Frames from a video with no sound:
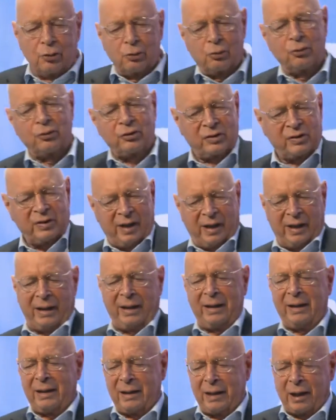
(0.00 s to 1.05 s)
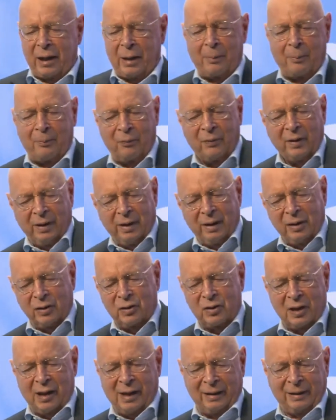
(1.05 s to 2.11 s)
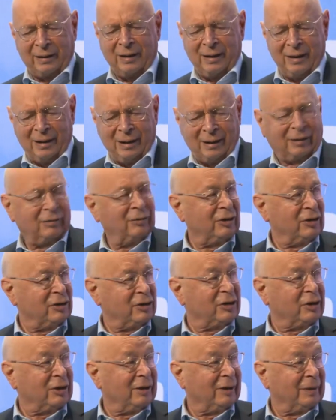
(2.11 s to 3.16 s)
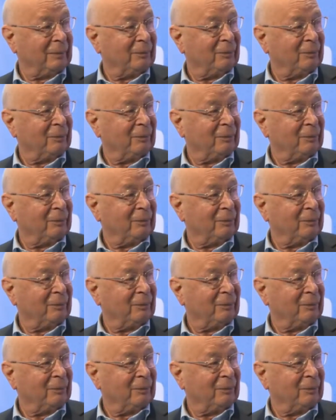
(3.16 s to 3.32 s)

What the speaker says: could say it's like electricity.